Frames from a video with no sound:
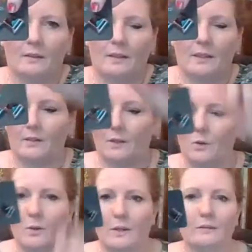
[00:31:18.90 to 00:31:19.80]
in the
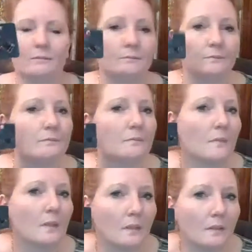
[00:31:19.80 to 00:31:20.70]
corner.
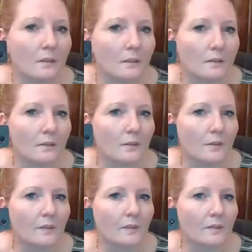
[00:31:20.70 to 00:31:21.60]
So
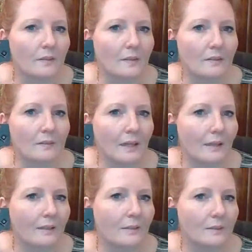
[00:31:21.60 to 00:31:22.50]
this is the
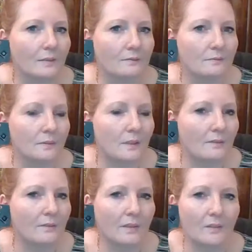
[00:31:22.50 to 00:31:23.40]
size
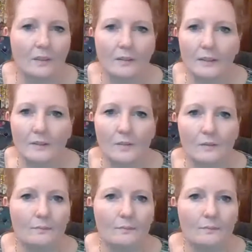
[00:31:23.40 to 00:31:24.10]
of these earrings.